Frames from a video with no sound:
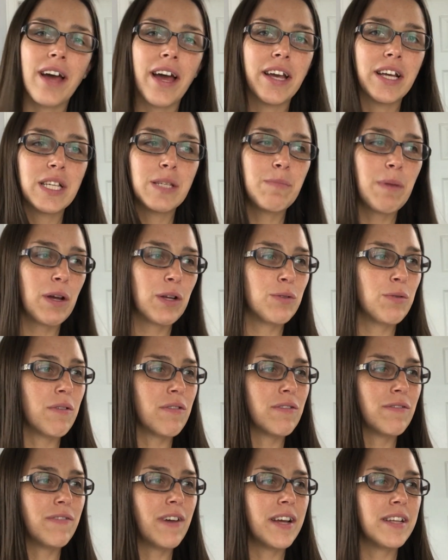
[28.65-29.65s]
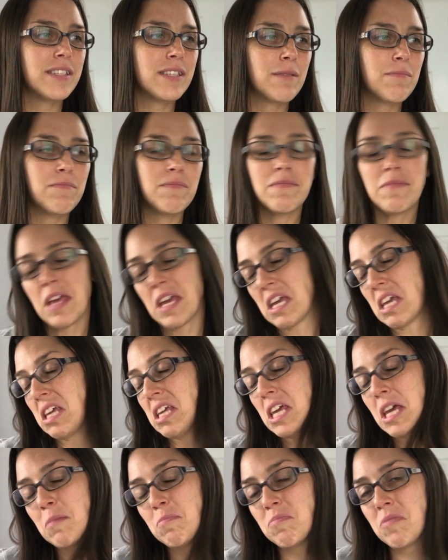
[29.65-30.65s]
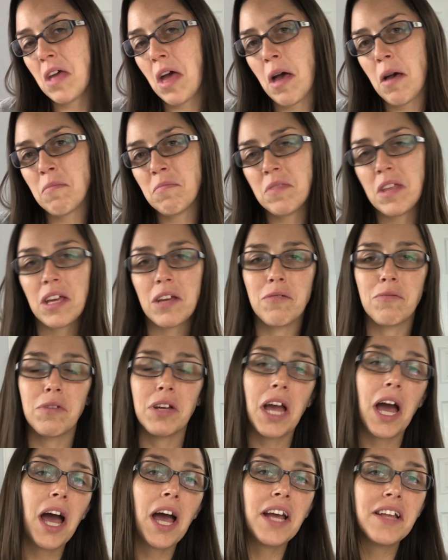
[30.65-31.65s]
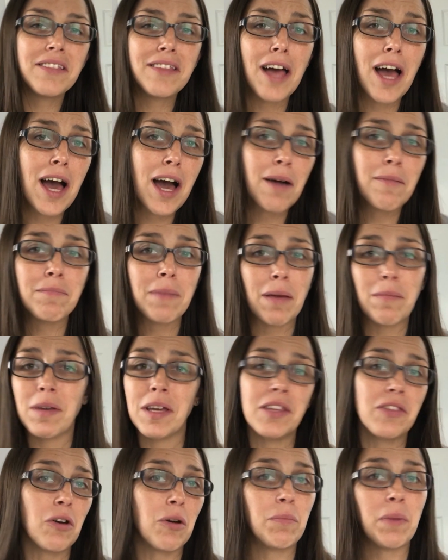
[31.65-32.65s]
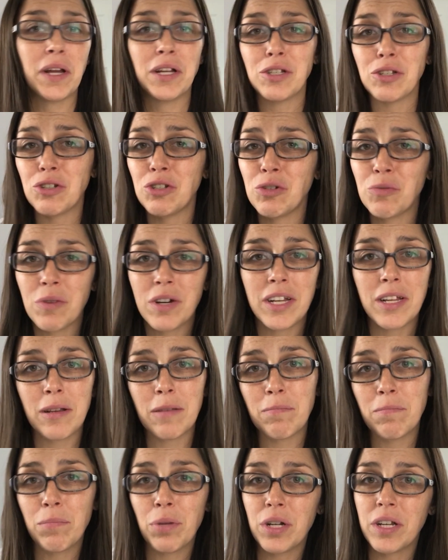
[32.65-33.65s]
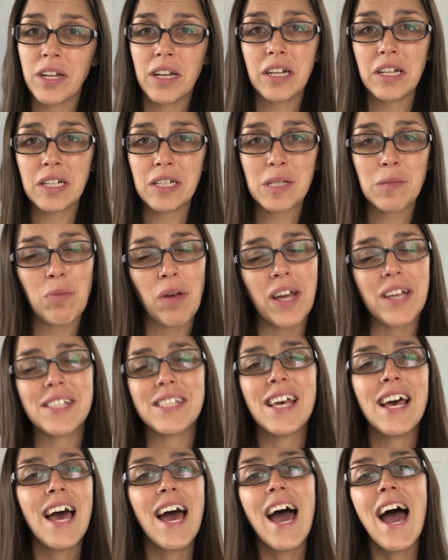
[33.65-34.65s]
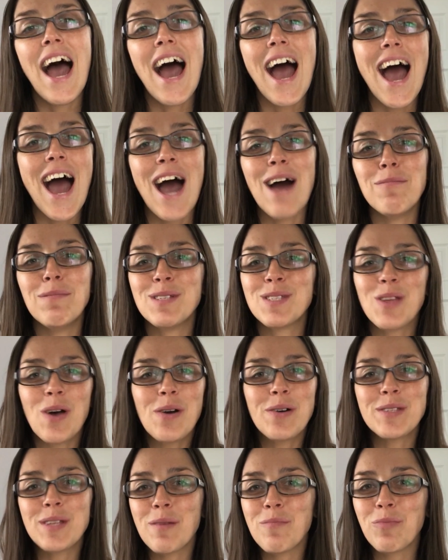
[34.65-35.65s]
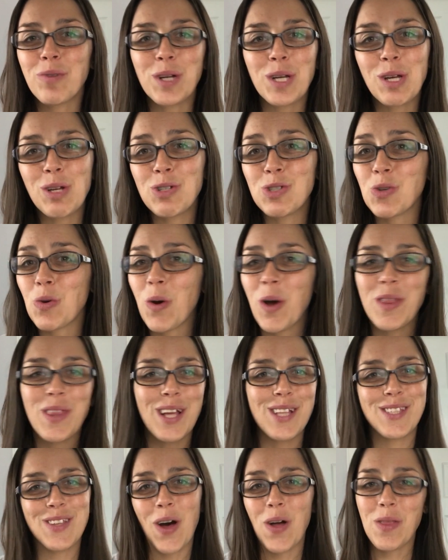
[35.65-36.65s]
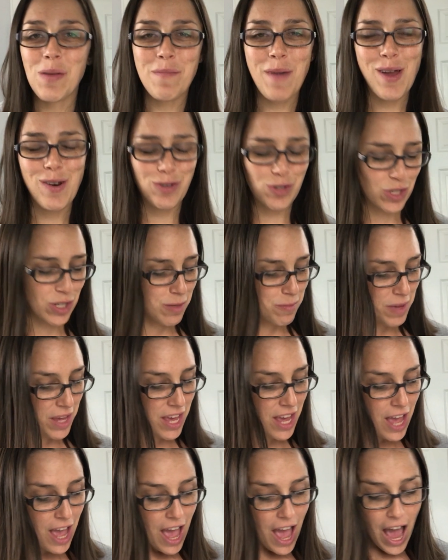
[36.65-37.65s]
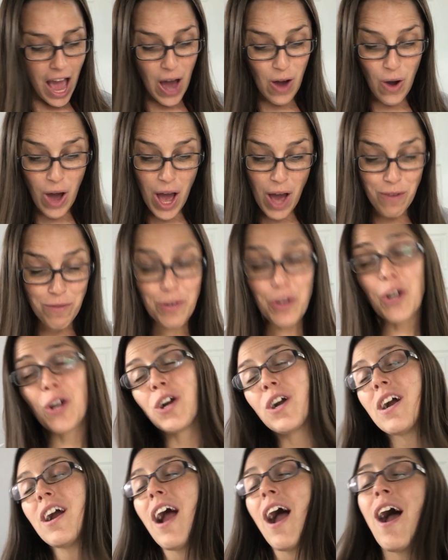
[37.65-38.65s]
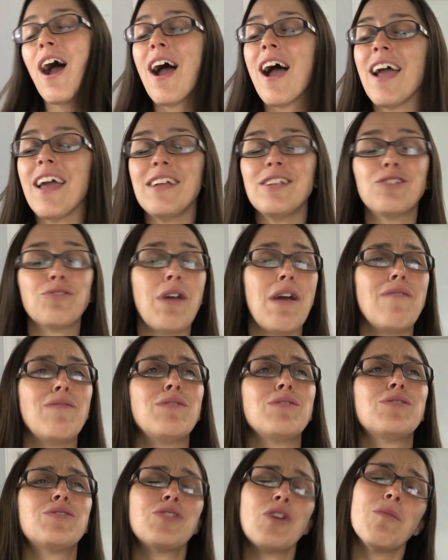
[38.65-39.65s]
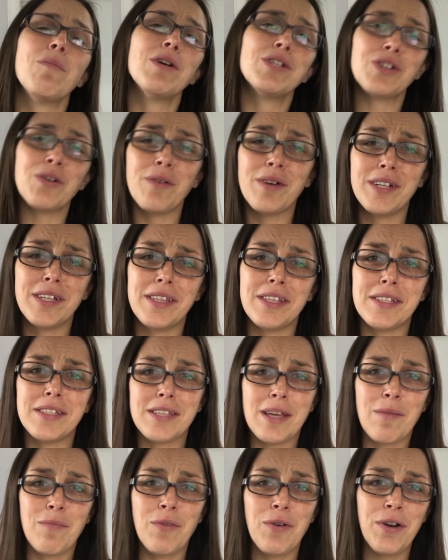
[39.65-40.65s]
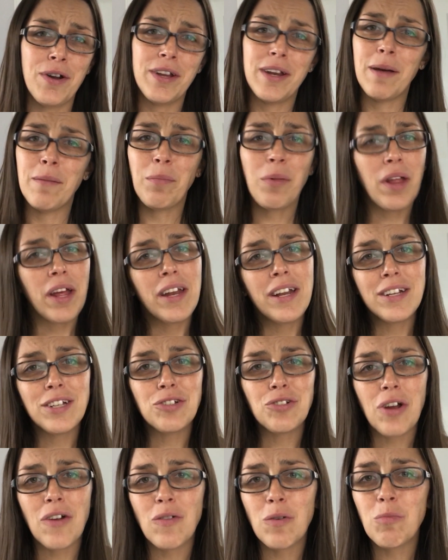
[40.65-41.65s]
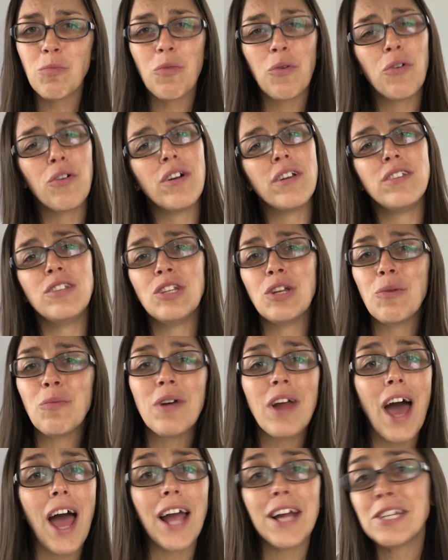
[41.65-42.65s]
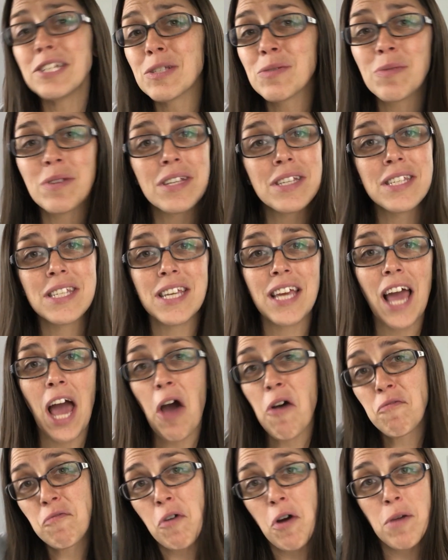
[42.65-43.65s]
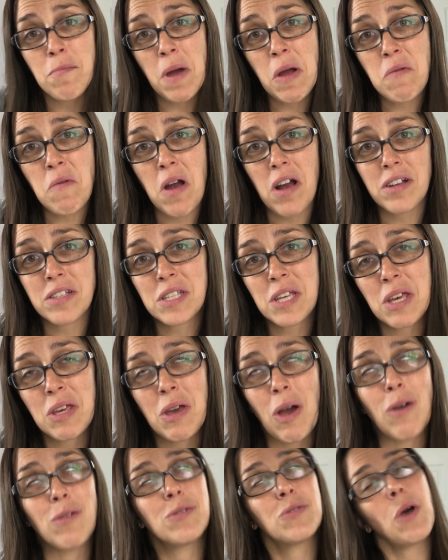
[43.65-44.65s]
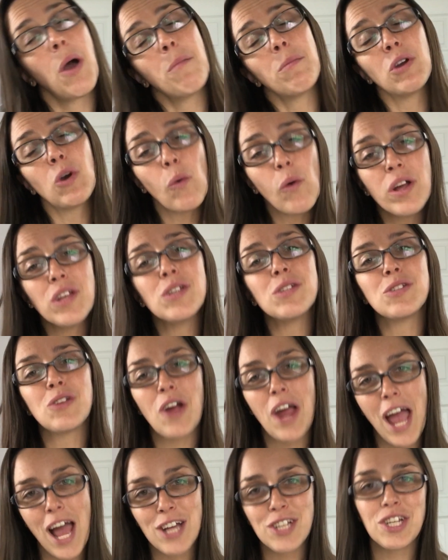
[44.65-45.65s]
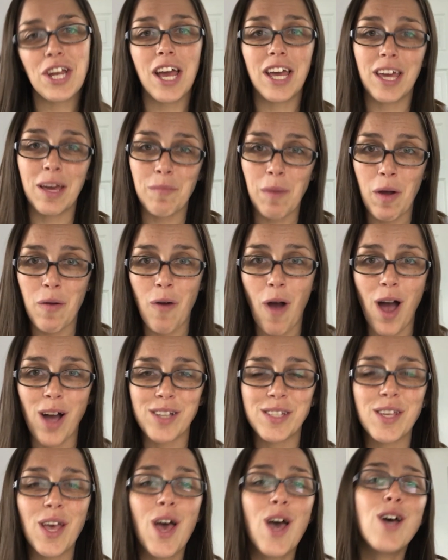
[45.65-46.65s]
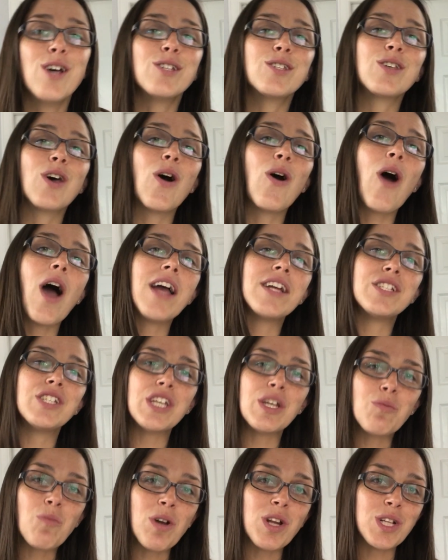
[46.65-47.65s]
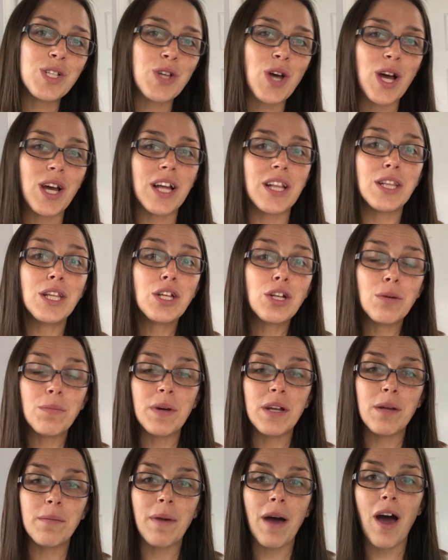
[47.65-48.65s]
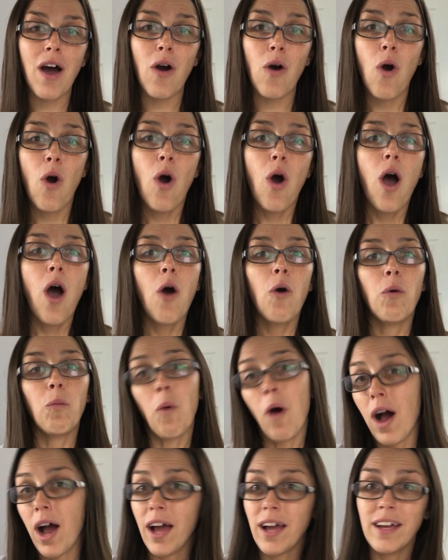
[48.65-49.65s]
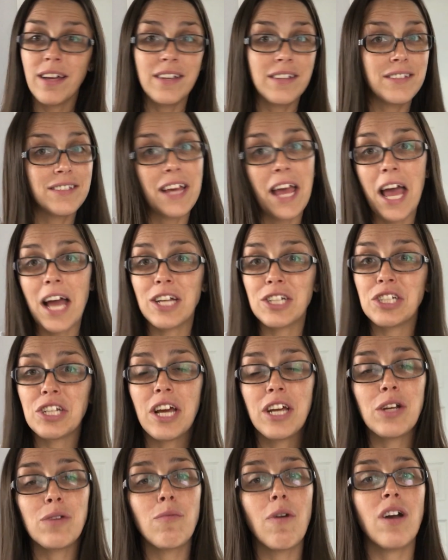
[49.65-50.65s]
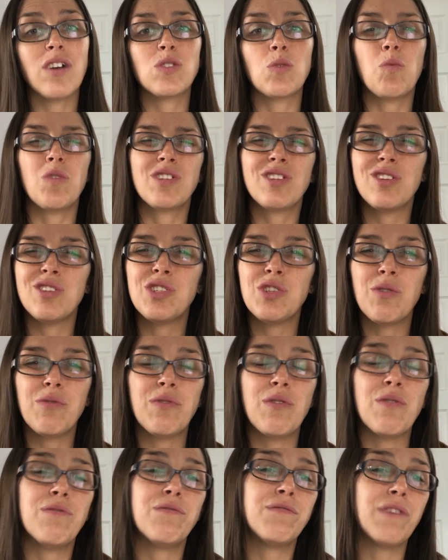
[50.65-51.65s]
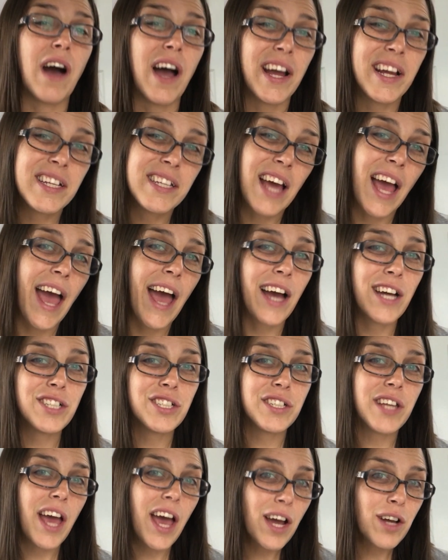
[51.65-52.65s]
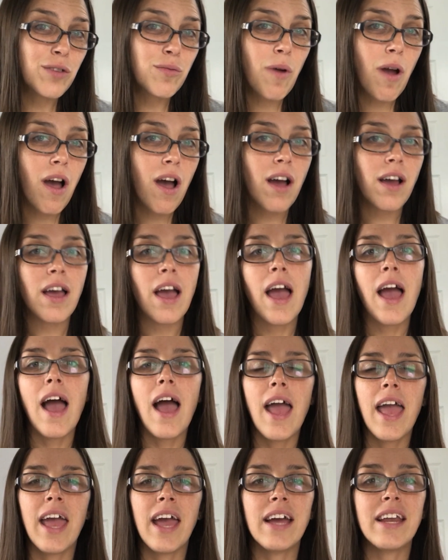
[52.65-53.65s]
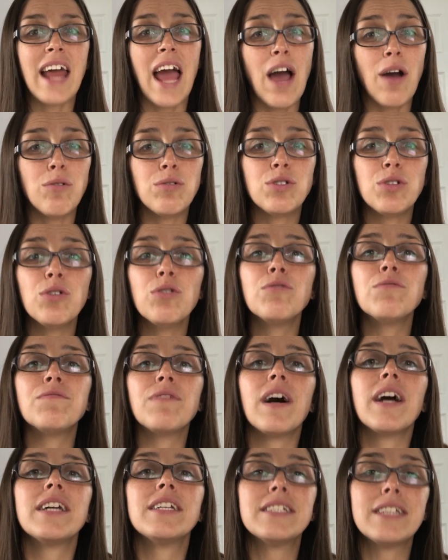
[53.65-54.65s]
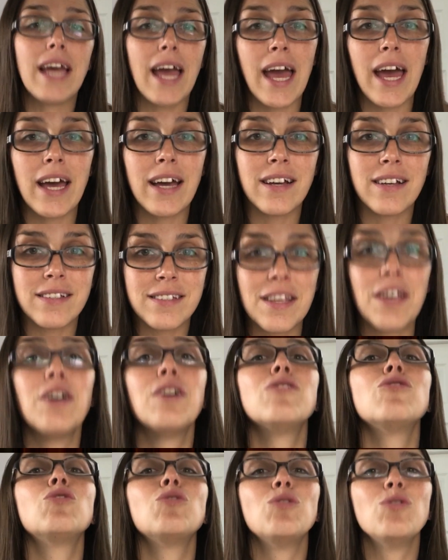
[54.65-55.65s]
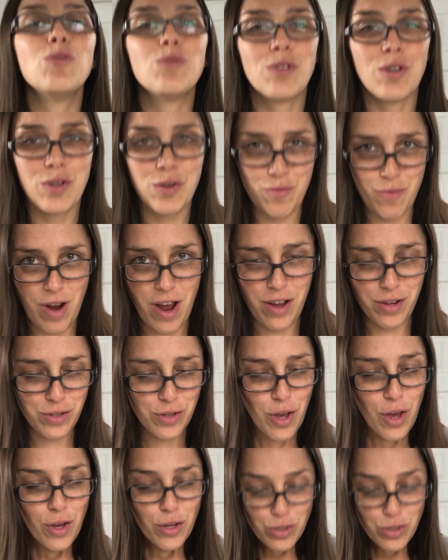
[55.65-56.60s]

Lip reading: I expect whoever finds them, they can keep them, they can rehide them, maybe they'll paint a new one and put it in its place. As long as I'm bringing joy, that's all that matters to me. However, I traveled so much already this summer and I'm planning to travel more, and you know what? I just want to see how far my rocks can go. So I'm going to start hashtagging my rocks. So I did want to talk a little bit about why to hashtag your rocks, what to do if you find a hashtagged rock, and how to find tags to use on your rocks.